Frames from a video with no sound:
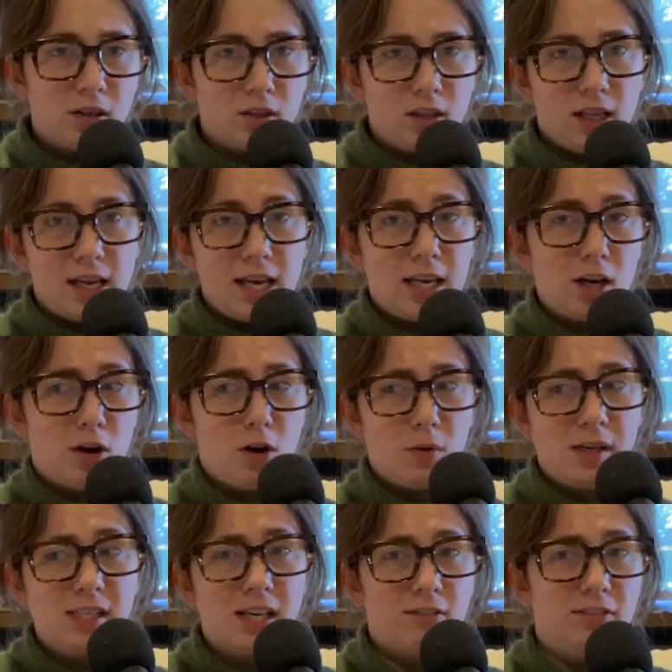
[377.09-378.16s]
Or like, oh,
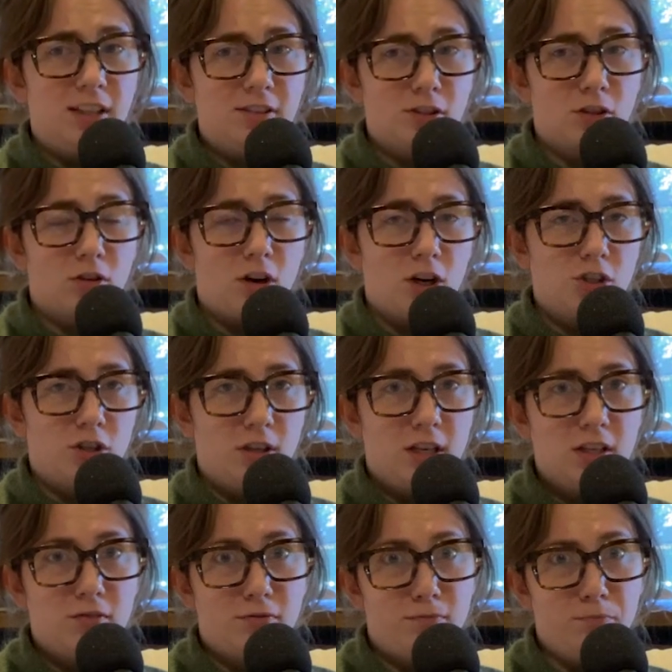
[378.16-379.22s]
he definitely has a crush on
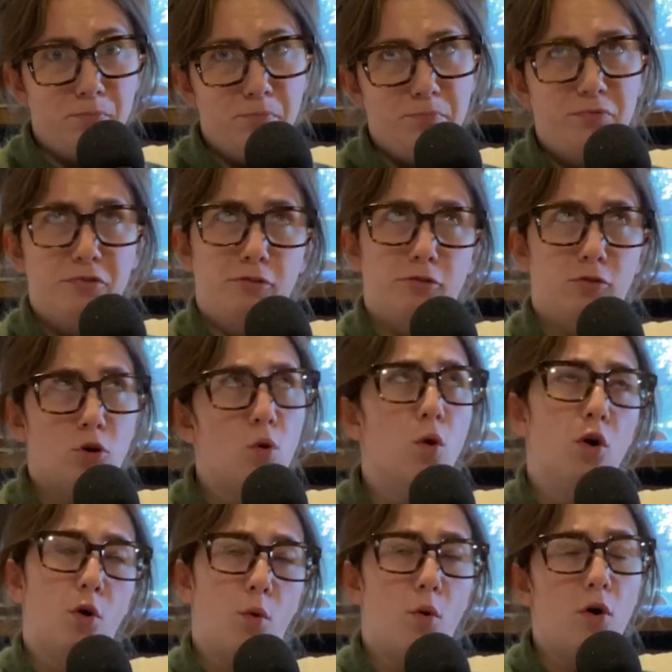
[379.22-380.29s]
his
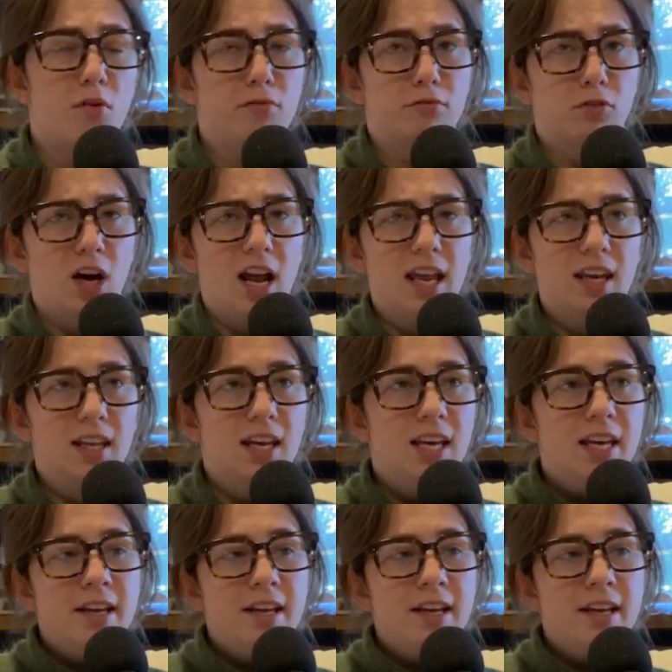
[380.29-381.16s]
quote-unquote friend.